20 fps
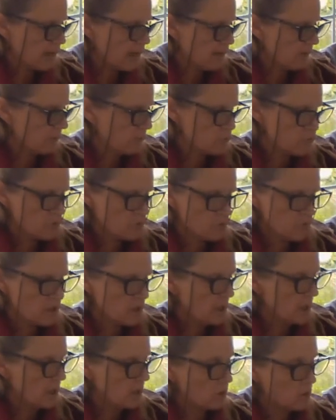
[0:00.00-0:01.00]
have the truth
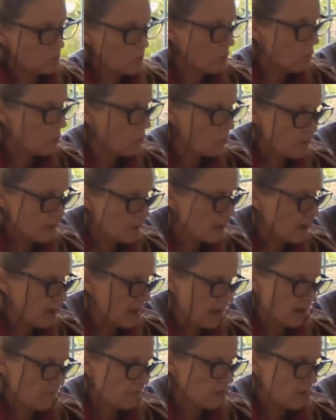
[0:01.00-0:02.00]
here. You already
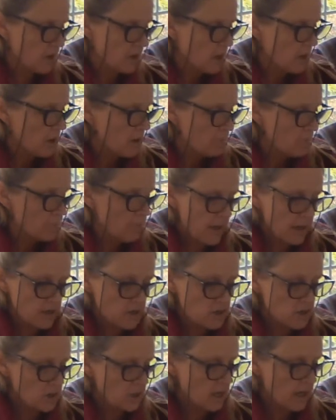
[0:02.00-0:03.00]
have
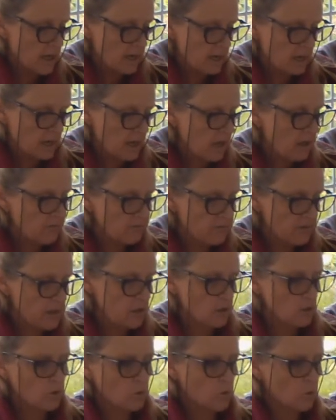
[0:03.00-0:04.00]
passion and love
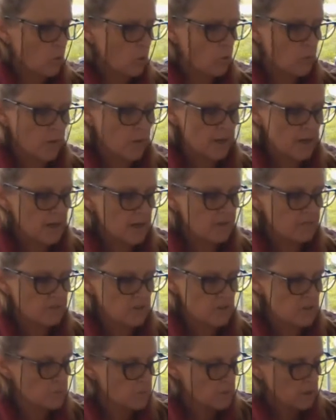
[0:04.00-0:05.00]
here. You already have
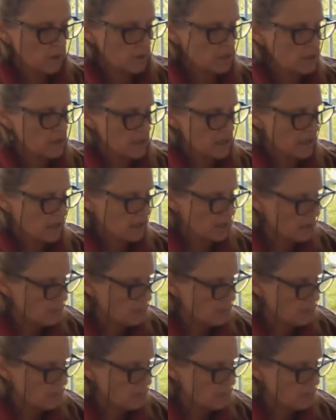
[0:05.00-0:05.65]
stability and